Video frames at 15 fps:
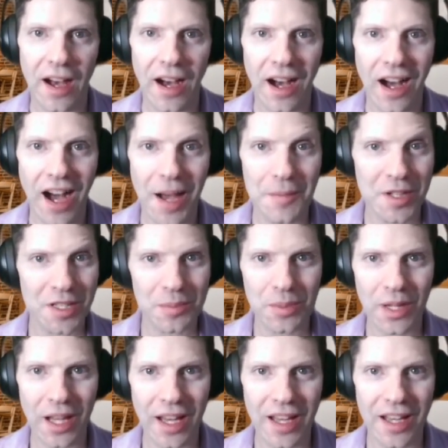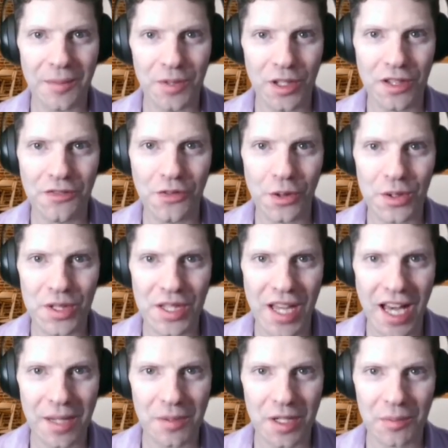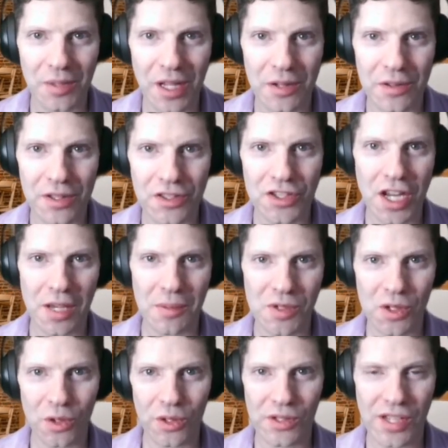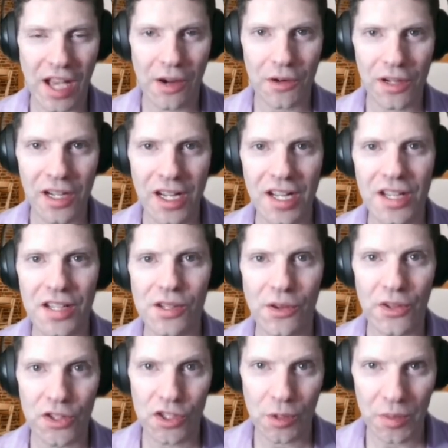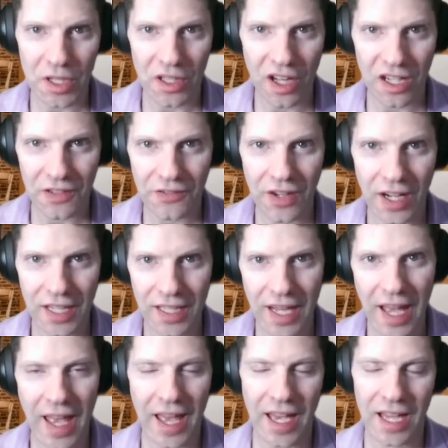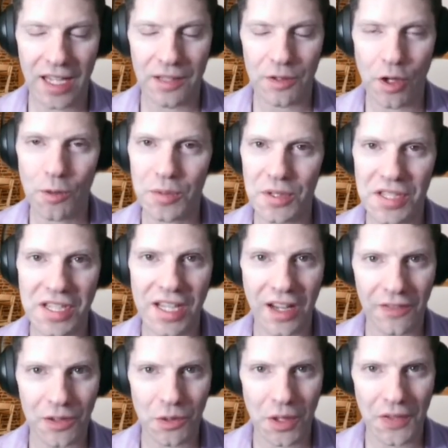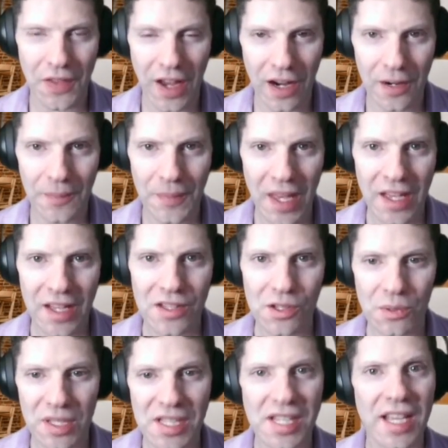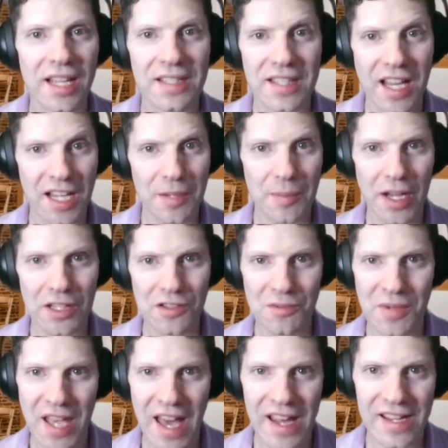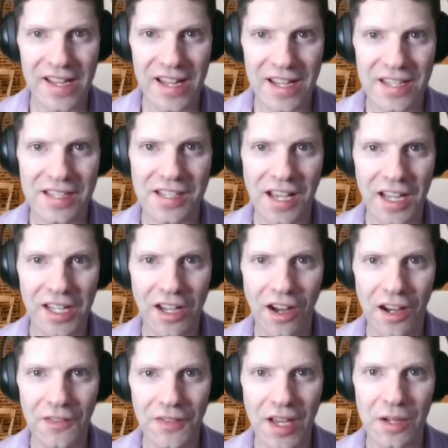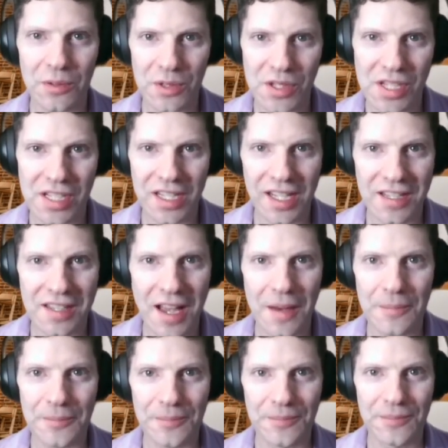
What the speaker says: I'm going to play. I'm looking forward to that. I'm going to play with James Holzhauer. So it should be a lot of fun, and we hope to see everyone there. So once again, Danny Miles from Canada signing off, and we'll see you next time.